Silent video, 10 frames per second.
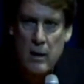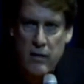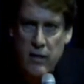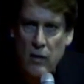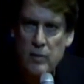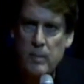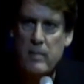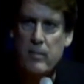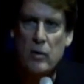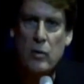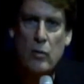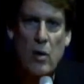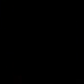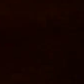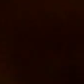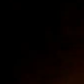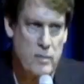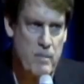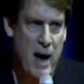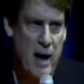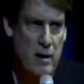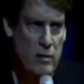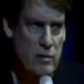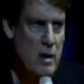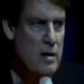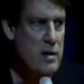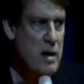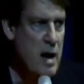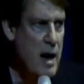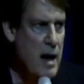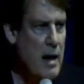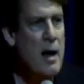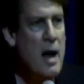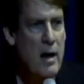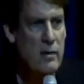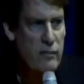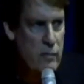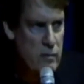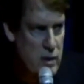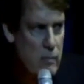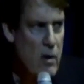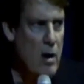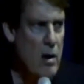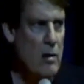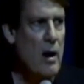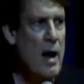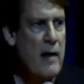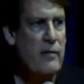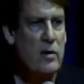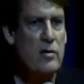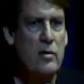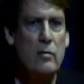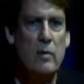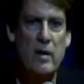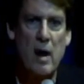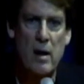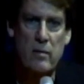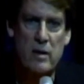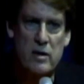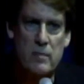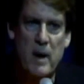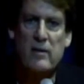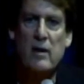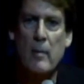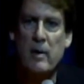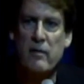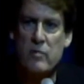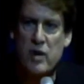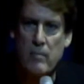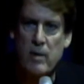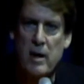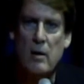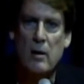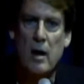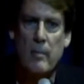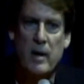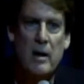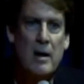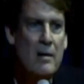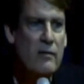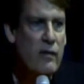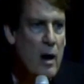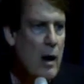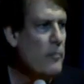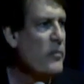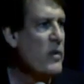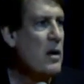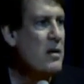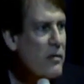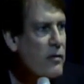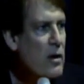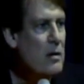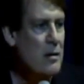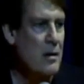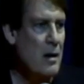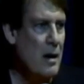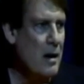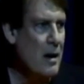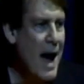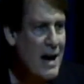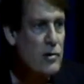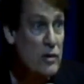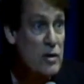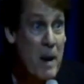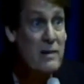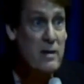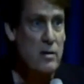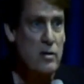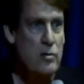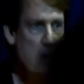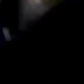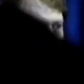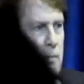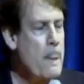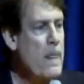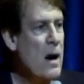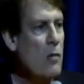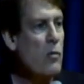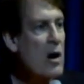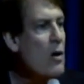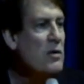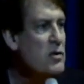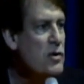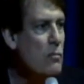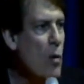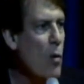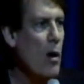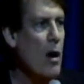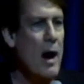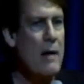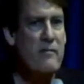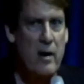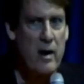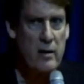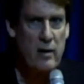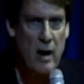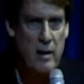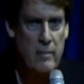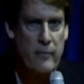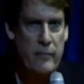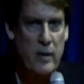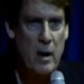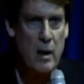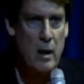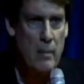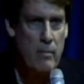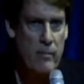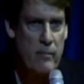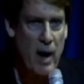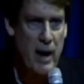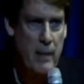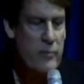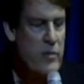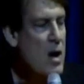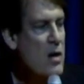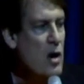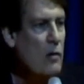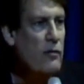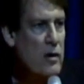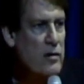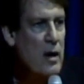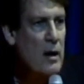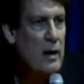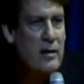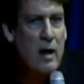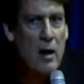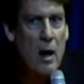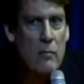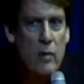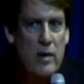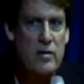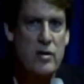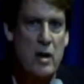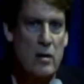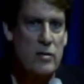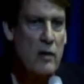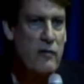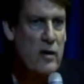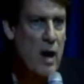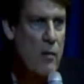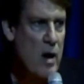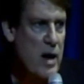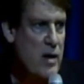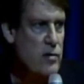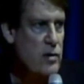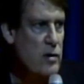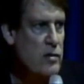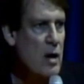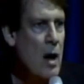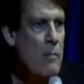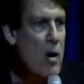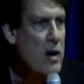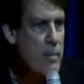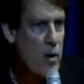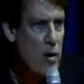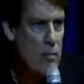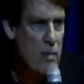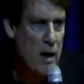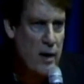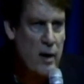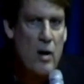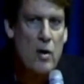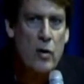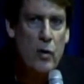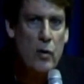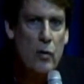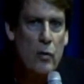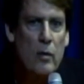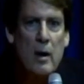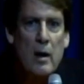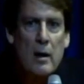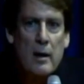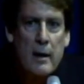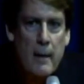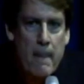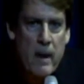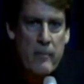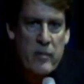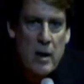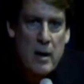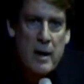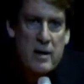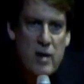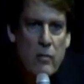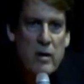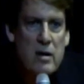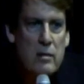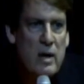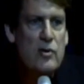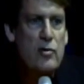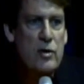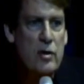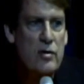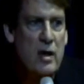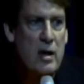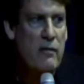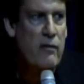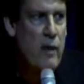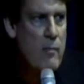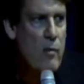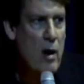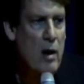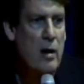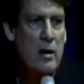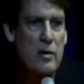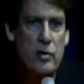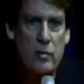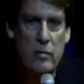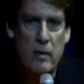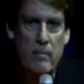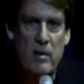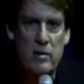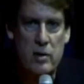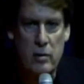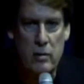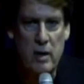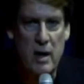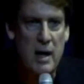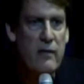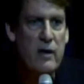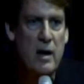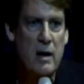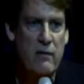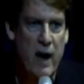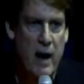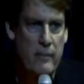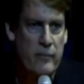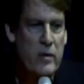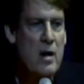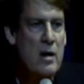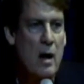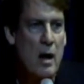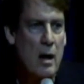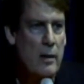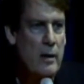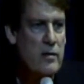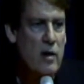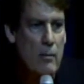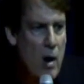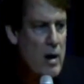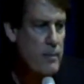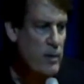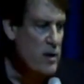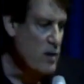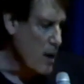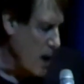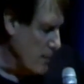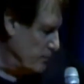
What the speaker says: those people who are on those panels today and tomorrow, having to do with Hollywood in Space, coming from JPL, coming from different actual space industries. We're going to do more. I'm very excited by it. So first, let's get on with the show. So first I want to introduce Marty Perlmutter, who is going to introduce and give framework to the evening event. So Marty, please come up.